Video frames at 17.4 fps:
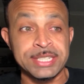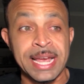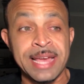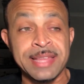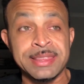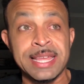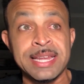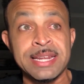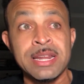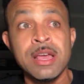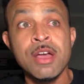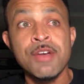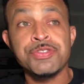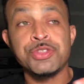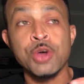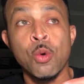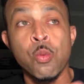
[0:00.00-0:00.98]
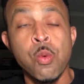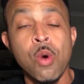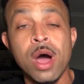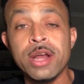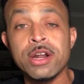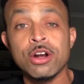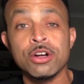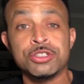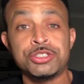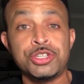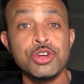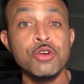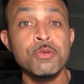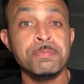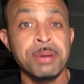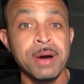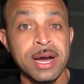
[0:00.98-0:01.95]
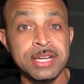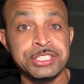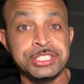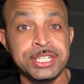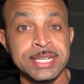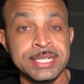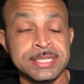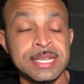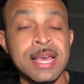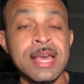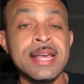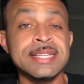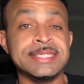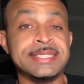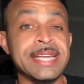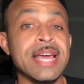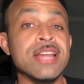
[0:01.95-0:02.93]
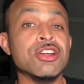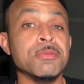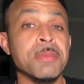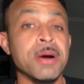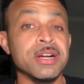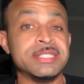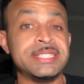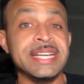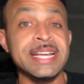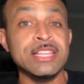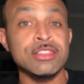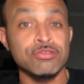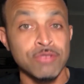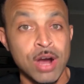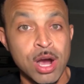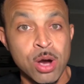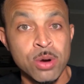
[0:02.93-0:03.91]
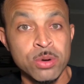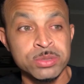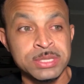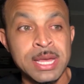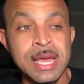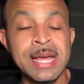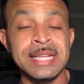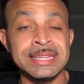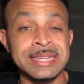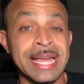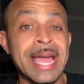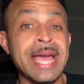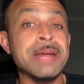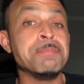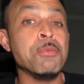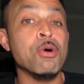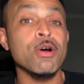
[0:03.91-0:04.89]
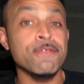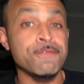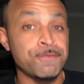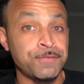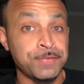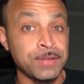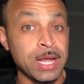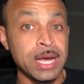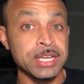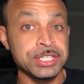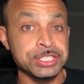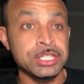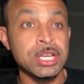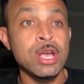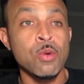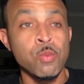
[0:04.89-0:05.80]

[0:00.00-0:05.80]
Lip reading: and then the 1 or 2 punches SANDOR Martin throws land more flush,